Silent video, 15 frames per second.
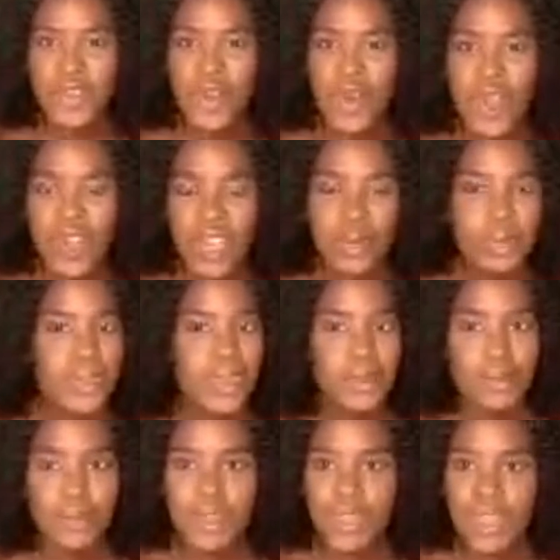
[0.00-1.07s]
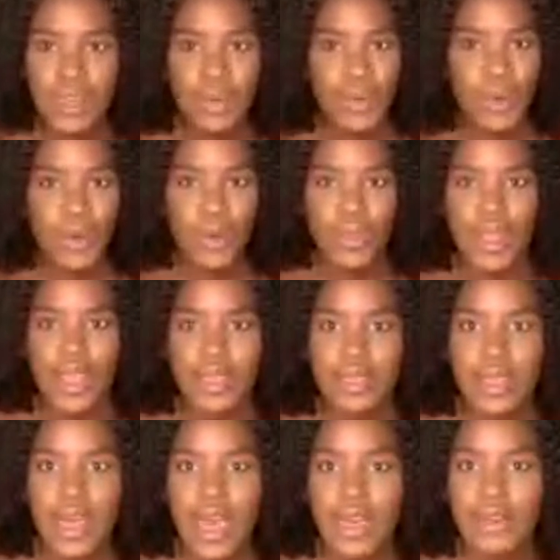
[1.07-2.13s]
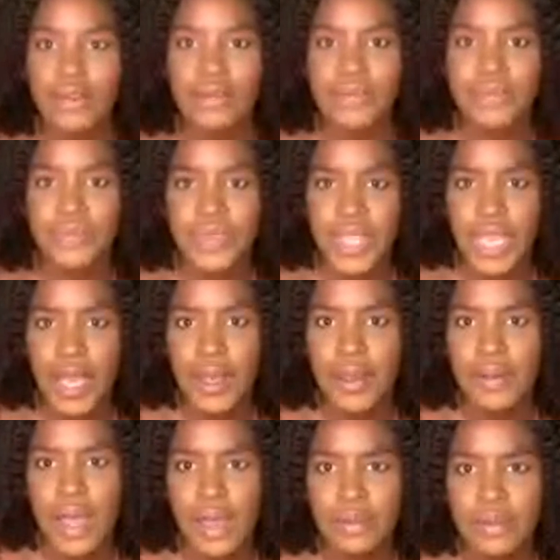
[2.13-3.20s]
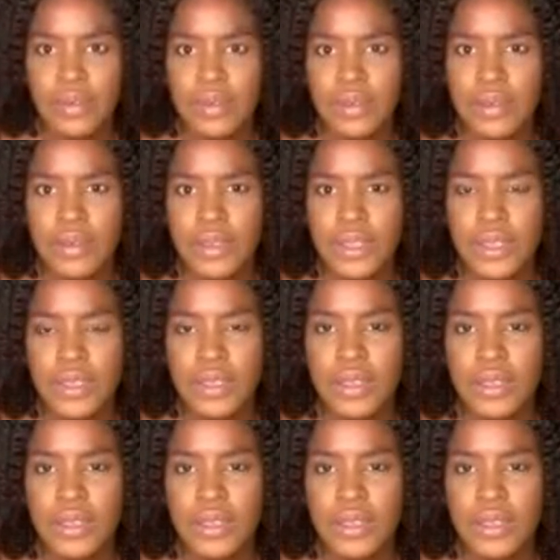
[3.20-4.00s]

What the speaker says: If you go on Airbnb, it will go like that. Yeah, absolutely.